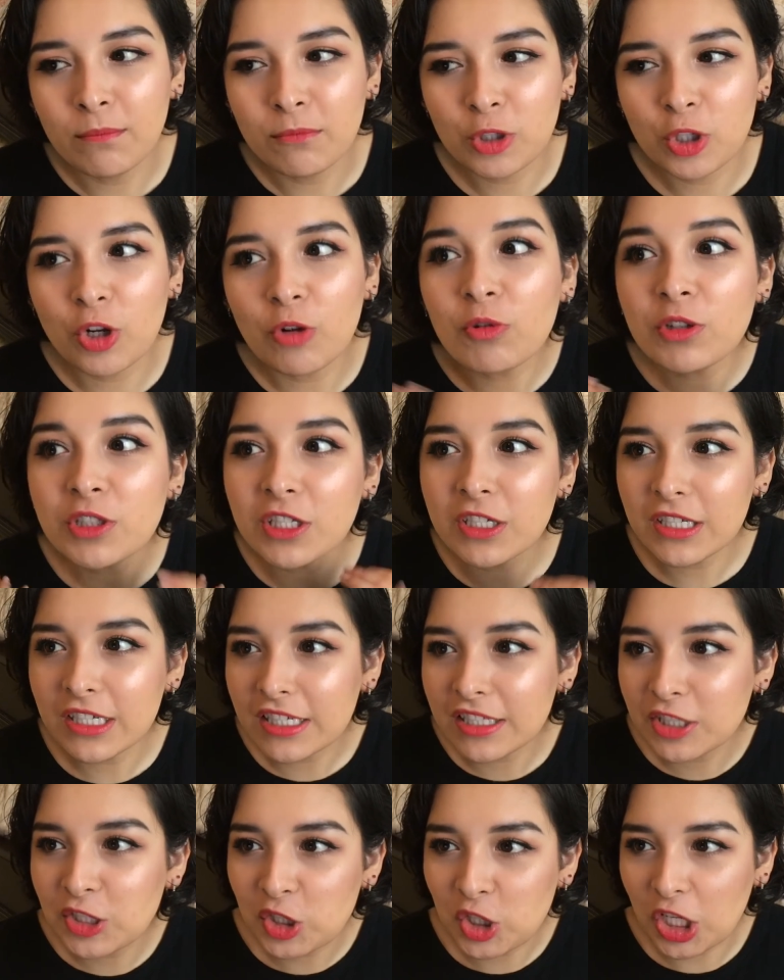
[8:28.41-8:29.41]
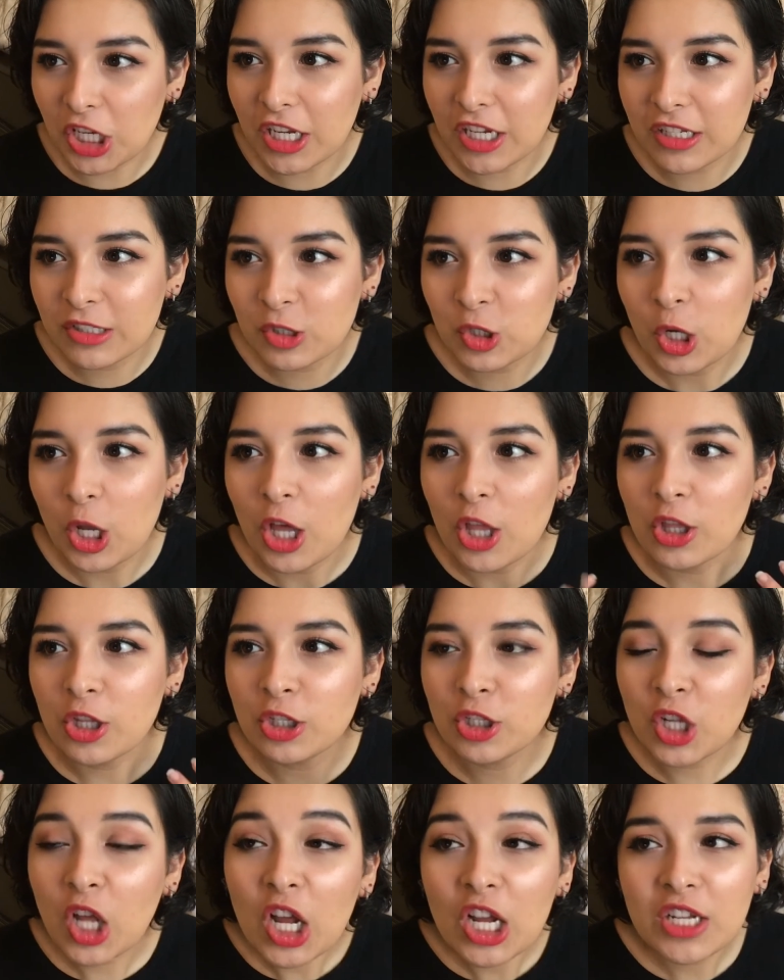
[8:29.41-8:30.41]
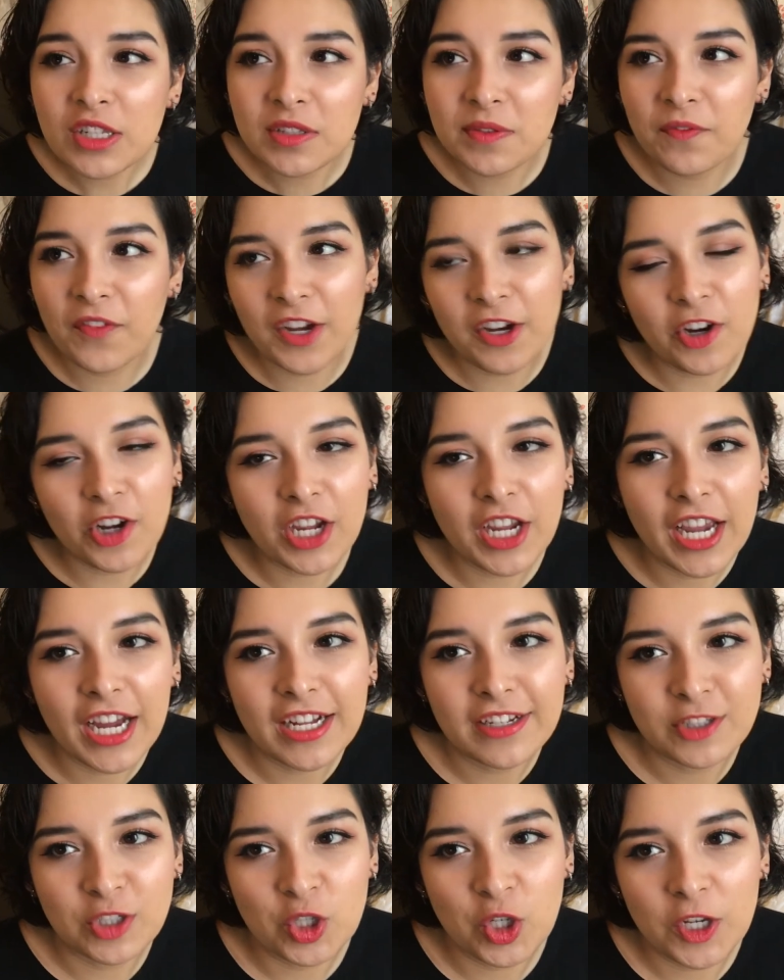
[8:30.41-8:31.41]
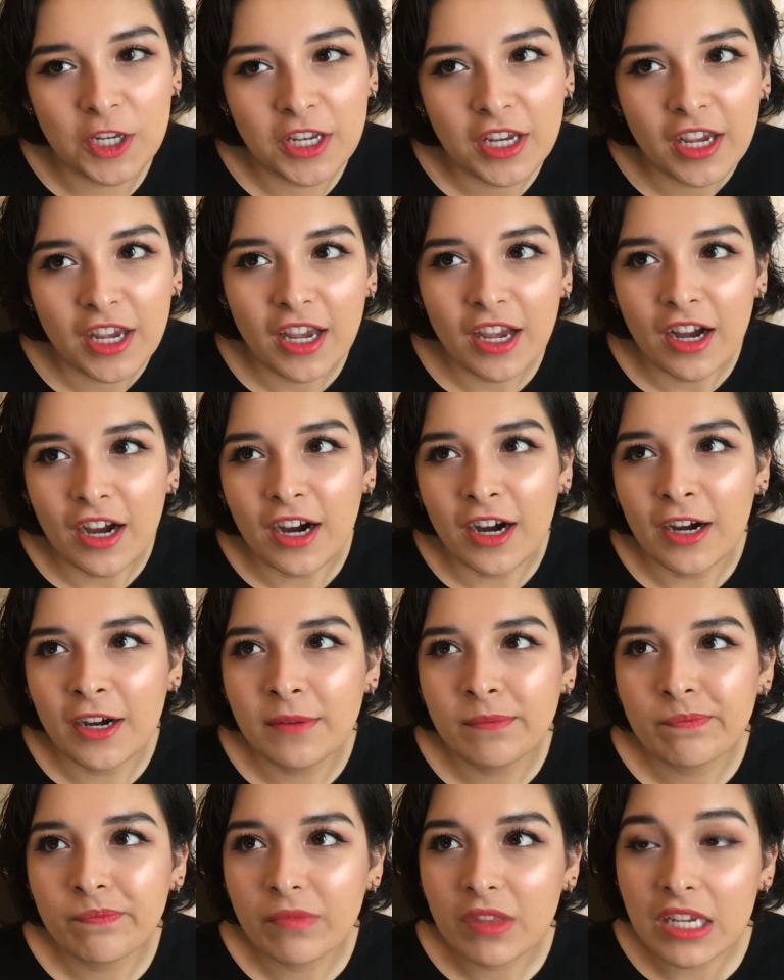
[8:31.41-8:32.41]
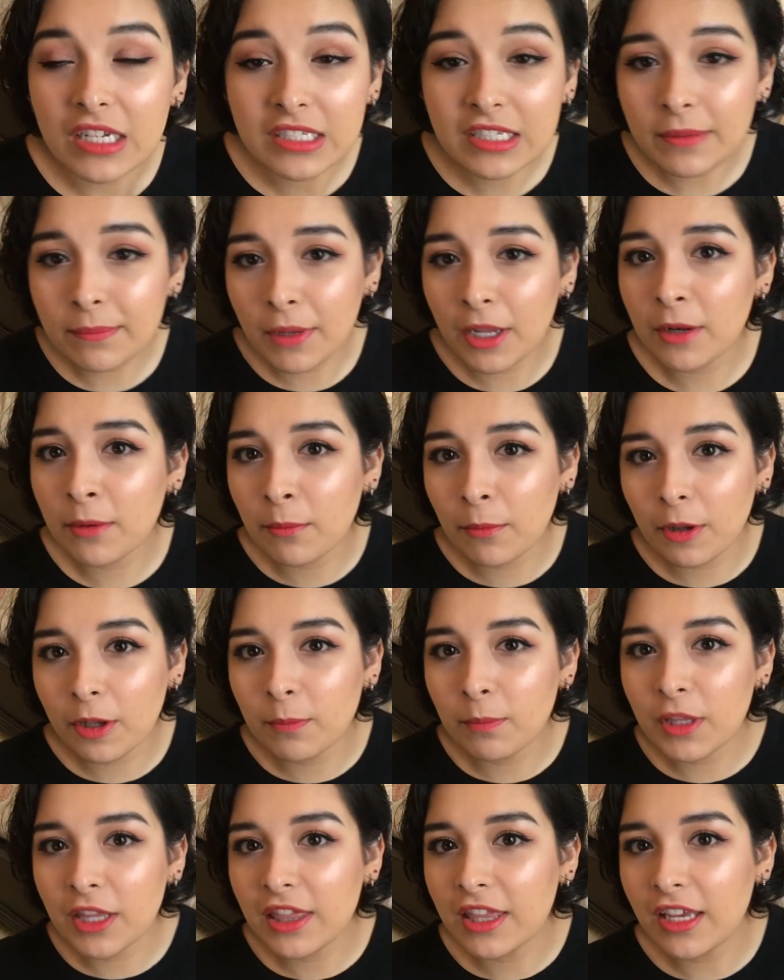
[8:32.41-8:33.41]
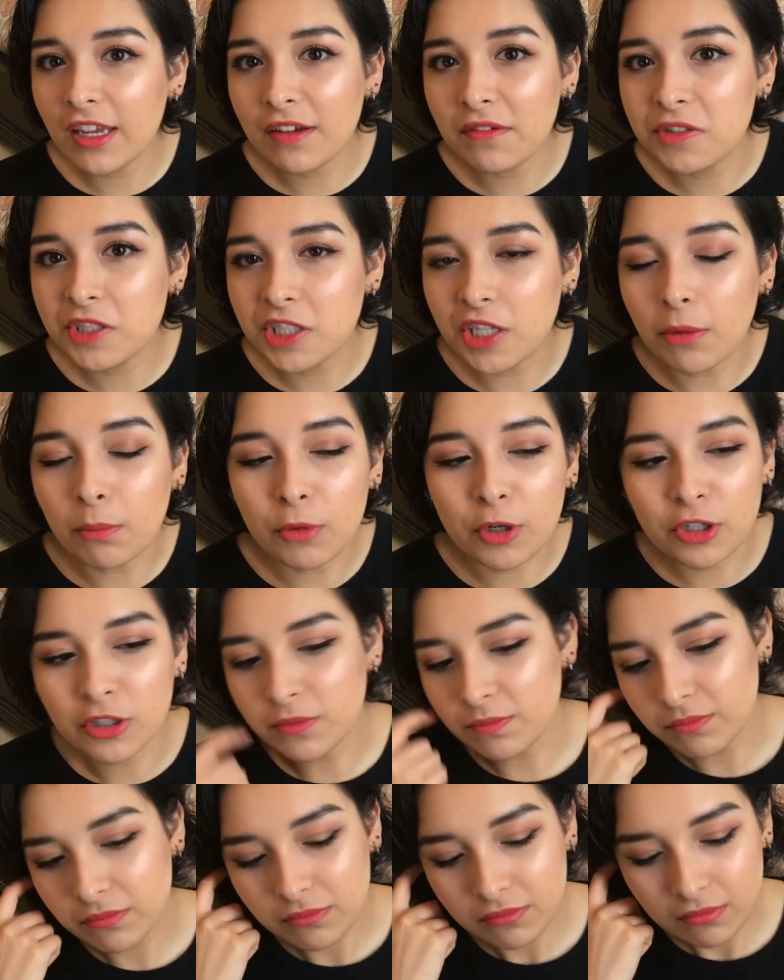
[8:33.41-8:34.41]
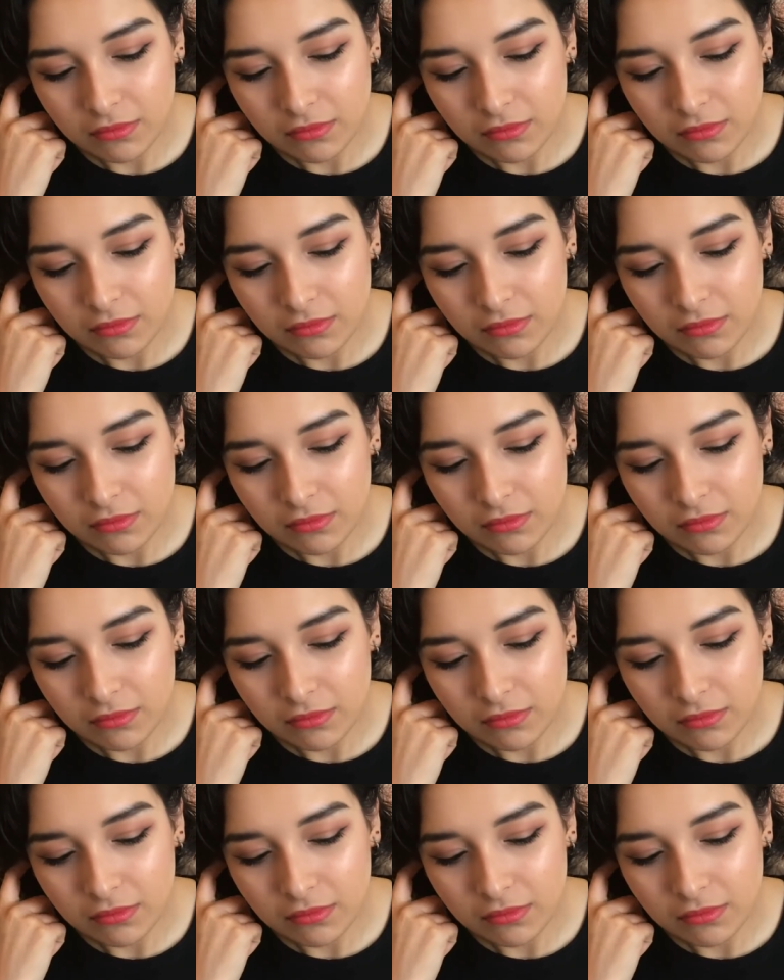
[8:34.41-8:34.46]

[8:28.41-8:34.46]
So it was a nice change. The song is very catchy. It did make me think of summer.